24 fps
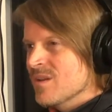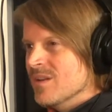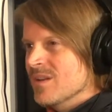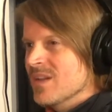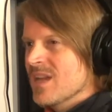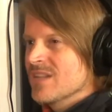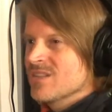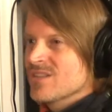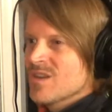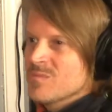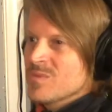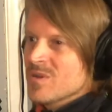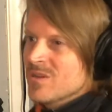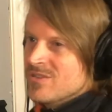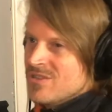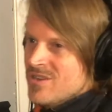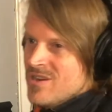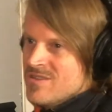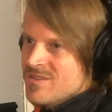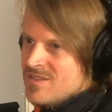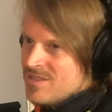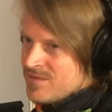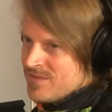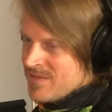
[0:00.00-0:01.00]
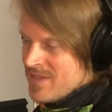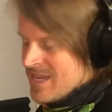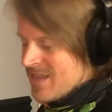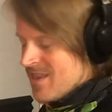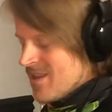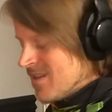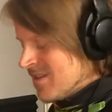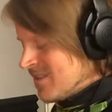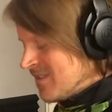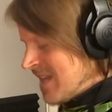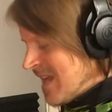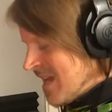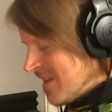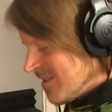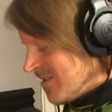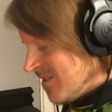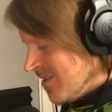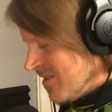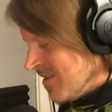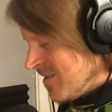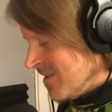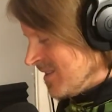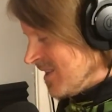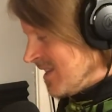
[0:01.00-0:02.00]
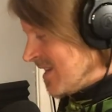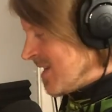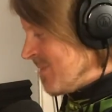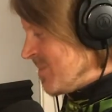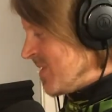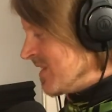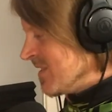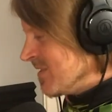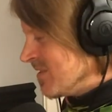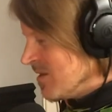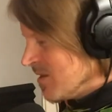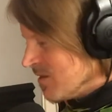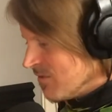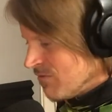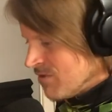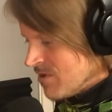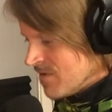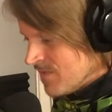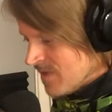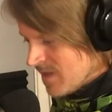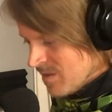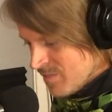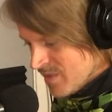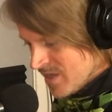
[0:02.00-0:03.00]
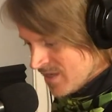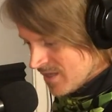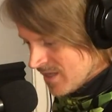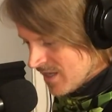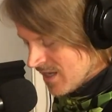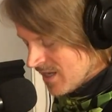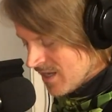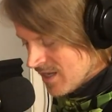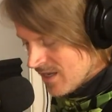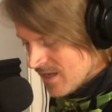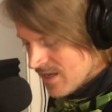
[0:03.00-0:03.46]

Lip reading: John Paul Jones is filling a lot of sound too because he can be so groovy and busy.